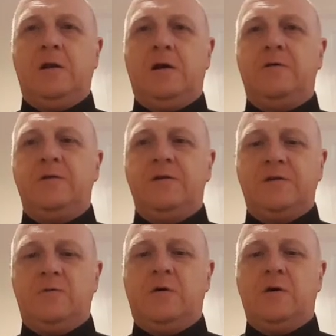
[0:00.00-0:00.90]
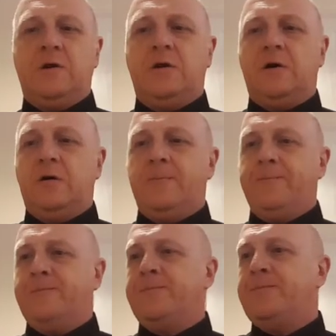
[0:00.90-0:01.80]
loaded this a while ago
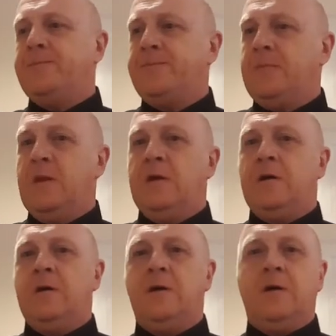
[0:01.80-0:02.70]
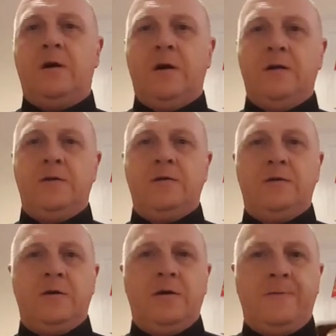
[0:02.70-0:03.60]
and
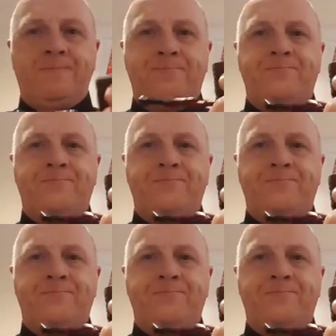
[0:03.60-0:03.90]
the